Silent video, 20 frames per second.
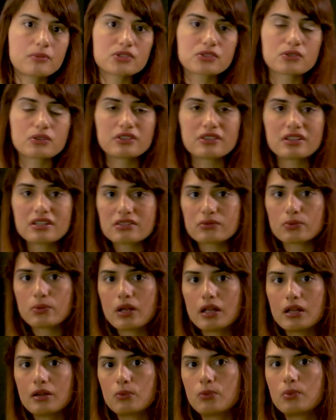So in this
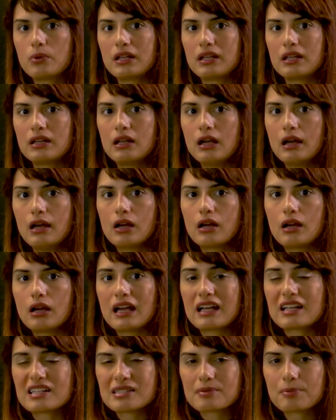way, we
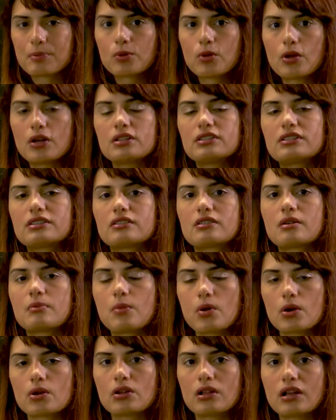exploit the
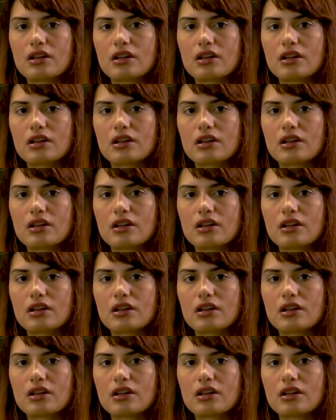model